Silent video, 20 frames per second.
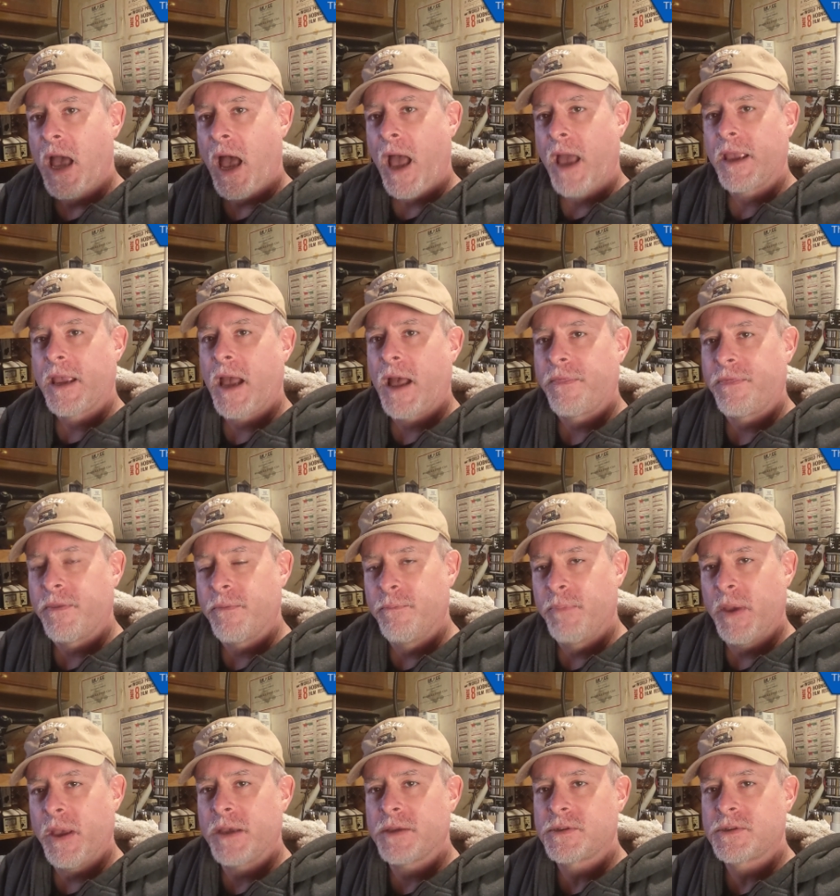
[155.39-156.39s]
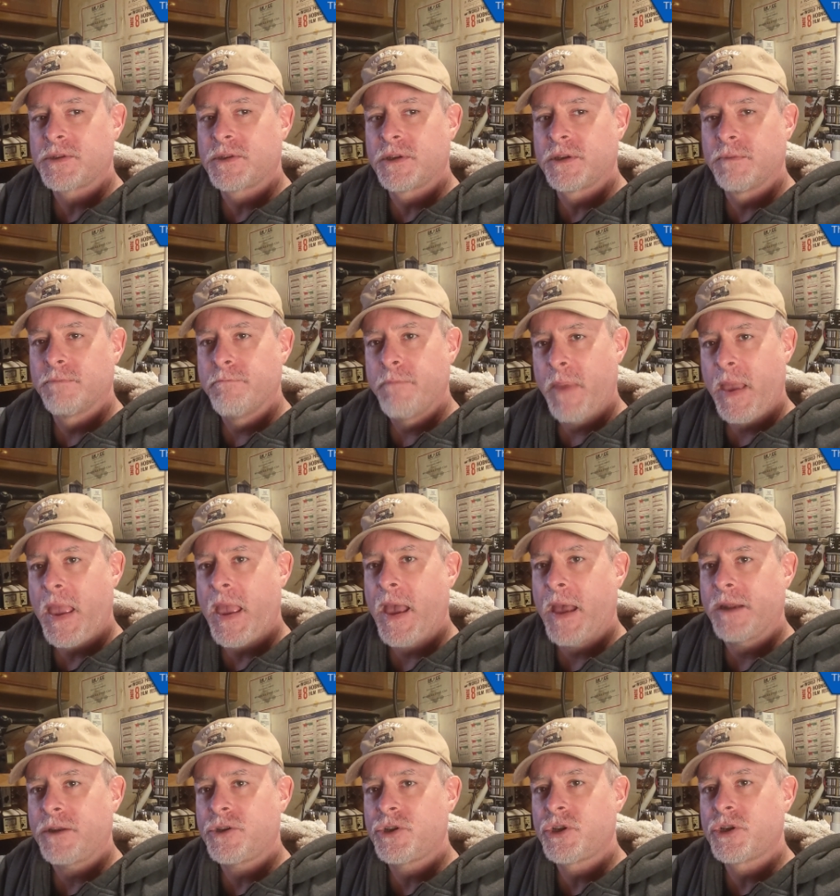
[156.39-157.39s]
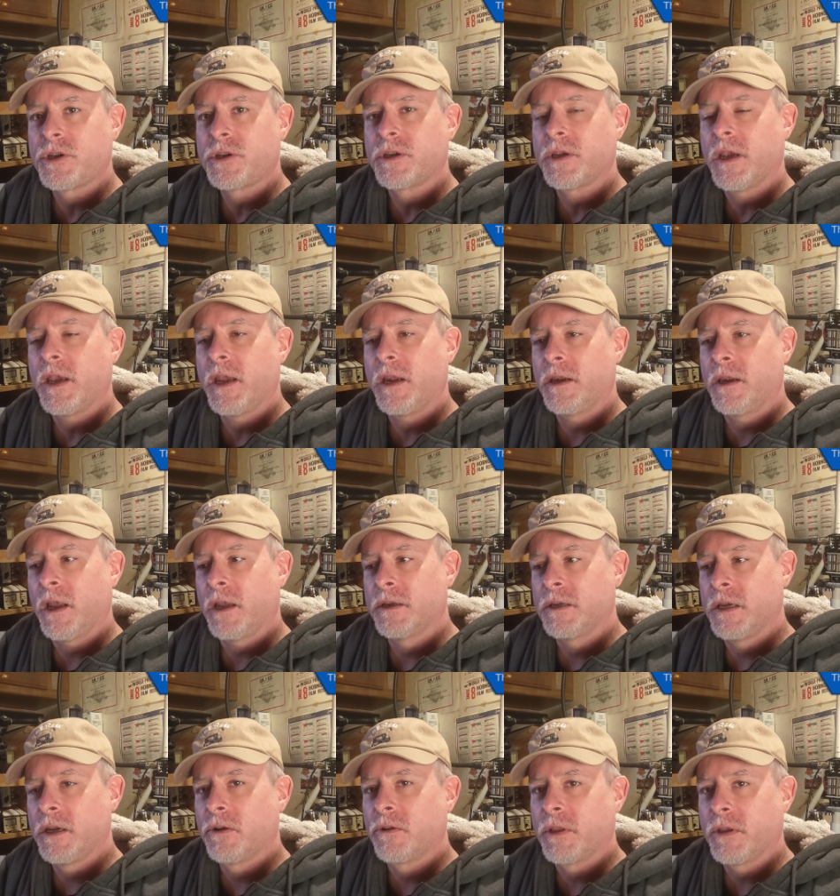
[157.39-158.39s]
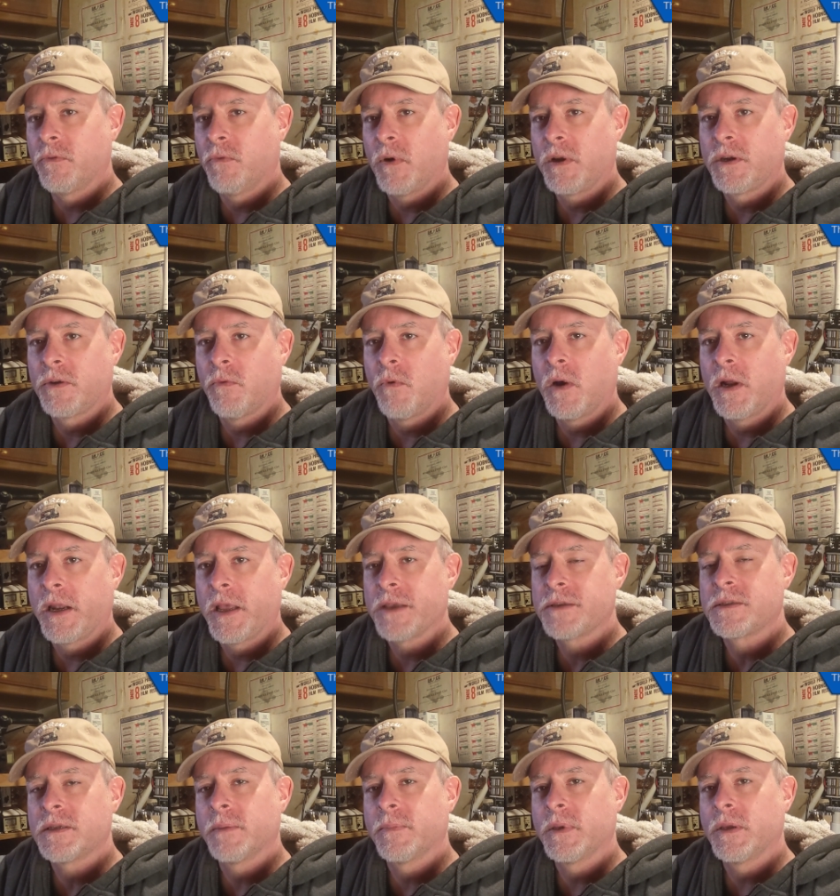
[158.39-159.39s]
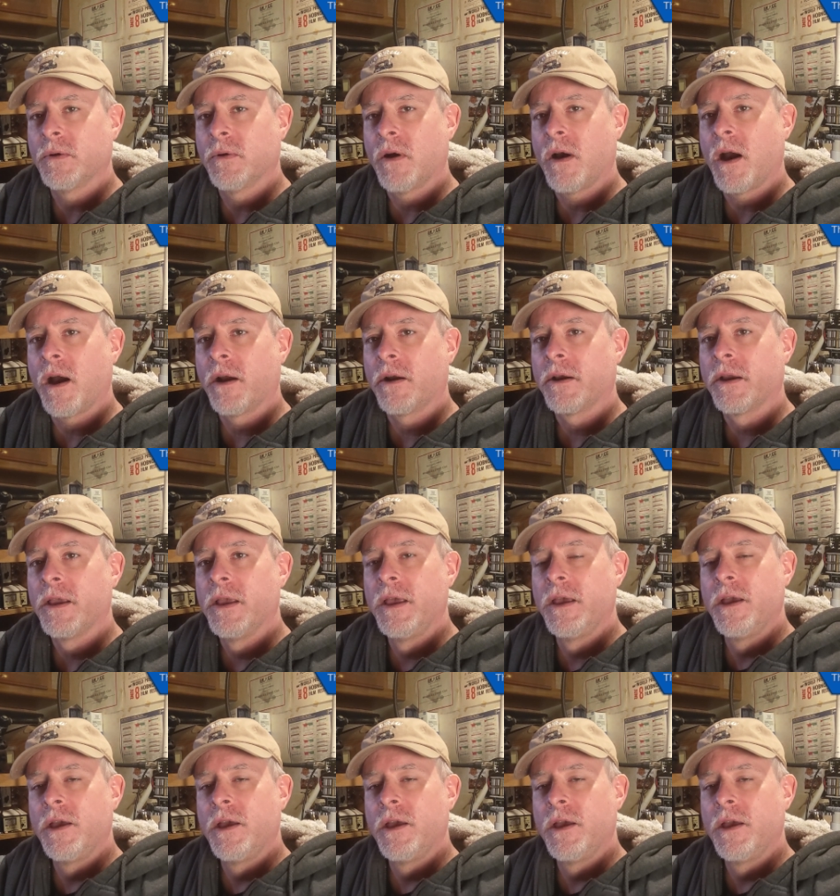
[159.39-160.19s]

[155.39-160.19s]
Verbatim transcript: I got the best match and a nearly one to one SWR